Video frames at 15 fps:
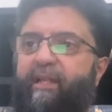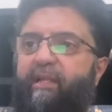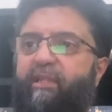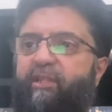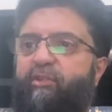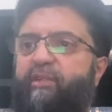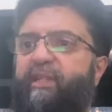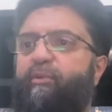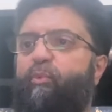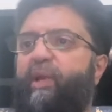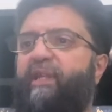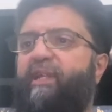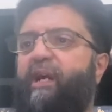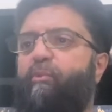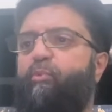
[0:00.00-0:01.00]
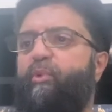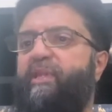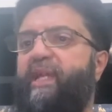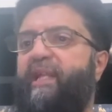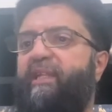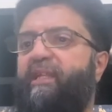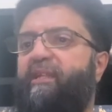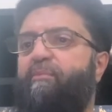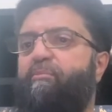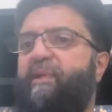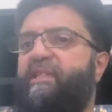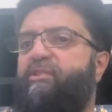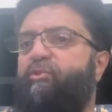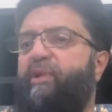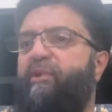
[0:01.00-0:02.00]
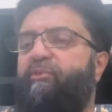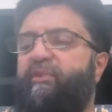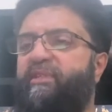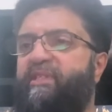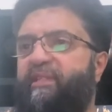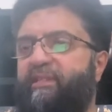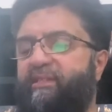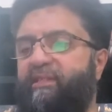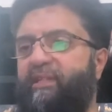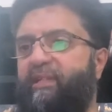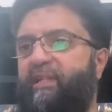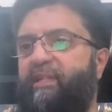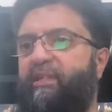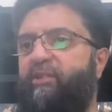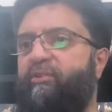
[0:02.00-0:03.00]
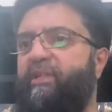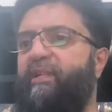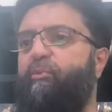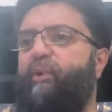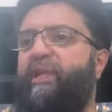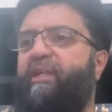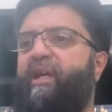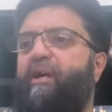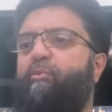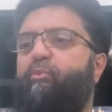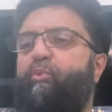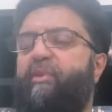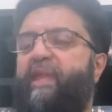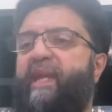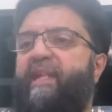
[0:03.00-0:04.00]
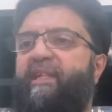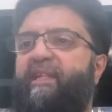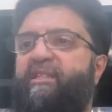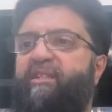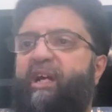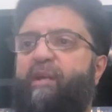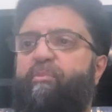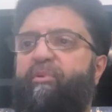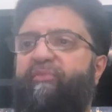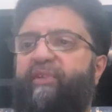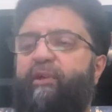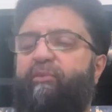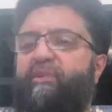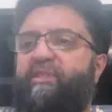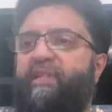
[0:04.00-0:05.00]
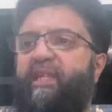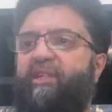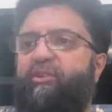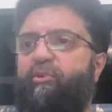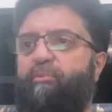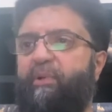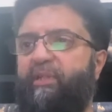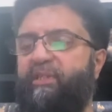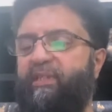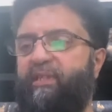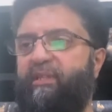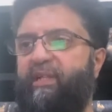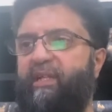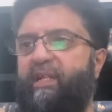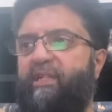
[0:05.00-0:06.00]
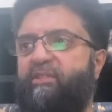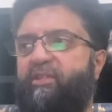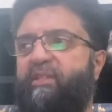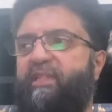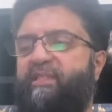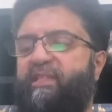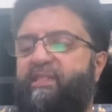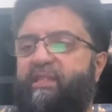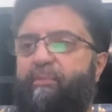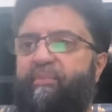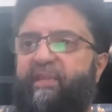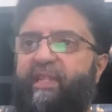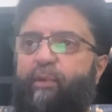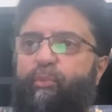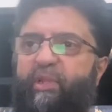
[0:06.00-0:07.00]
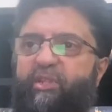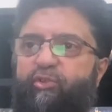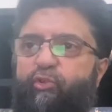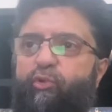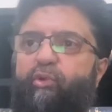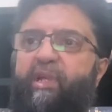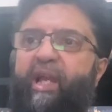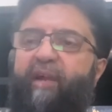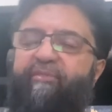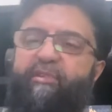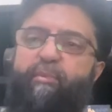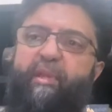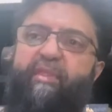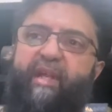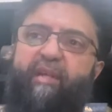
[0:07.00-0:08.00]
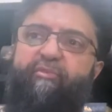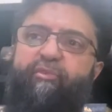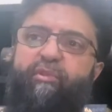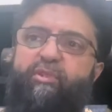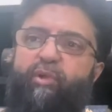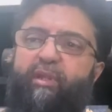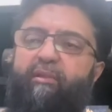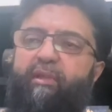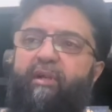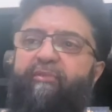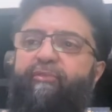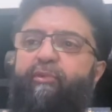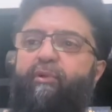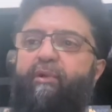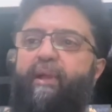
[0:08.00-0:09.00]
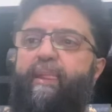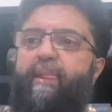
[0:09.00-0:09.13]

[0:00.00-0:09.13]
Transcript: You didn't wake up with any mental illnesses. You didn't wake up with any type of illness in your body. So this is something that we truly have to be thankful to Allah for.